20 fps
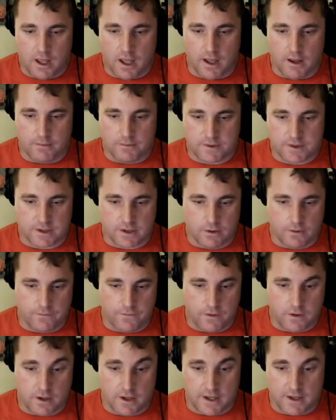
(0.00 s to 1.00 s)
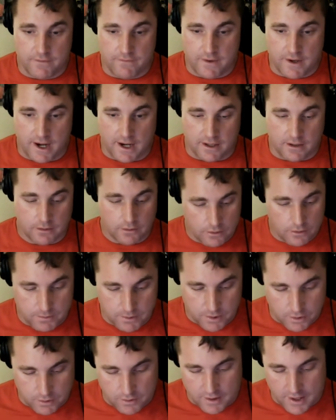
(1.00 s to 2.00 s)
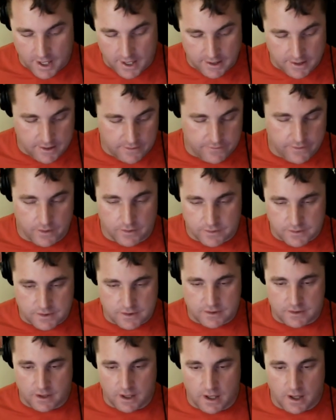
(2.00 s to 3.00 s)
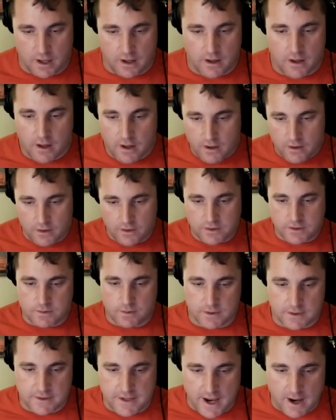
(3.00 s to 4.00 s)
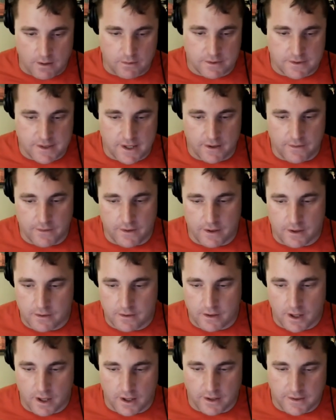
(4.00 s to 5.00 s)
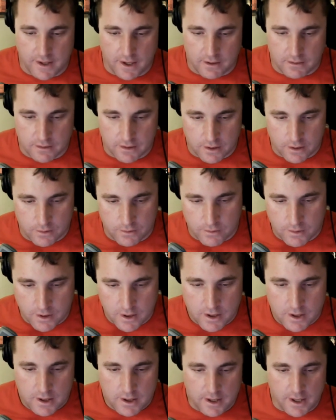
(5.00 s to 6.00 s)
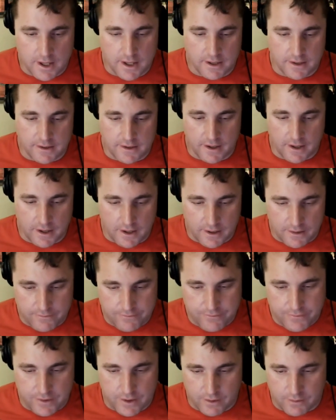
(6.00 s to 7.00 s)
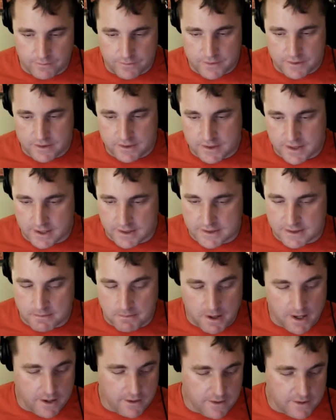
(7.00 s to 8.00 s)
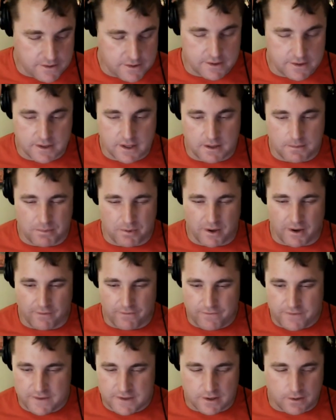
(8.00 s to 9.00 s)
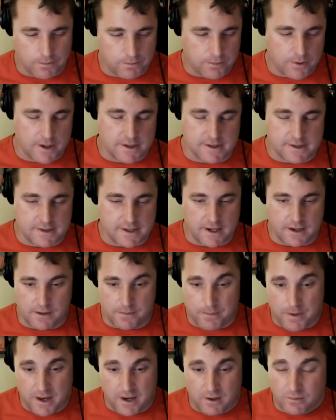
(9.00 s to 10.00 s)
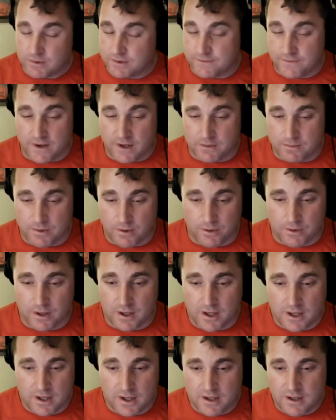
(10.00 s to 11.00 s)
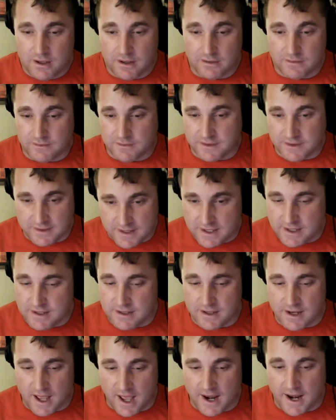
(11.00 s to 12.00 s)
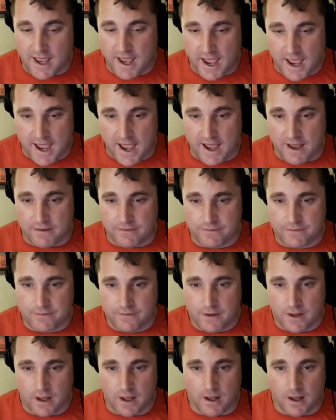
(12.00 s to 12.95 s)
So if you can get Van Allen Lubin, you can kind of get those twin towers down there, down low, and you know, just get somebody that's just going to bring a physical presence down in the paint, which Vanderbilt did not have.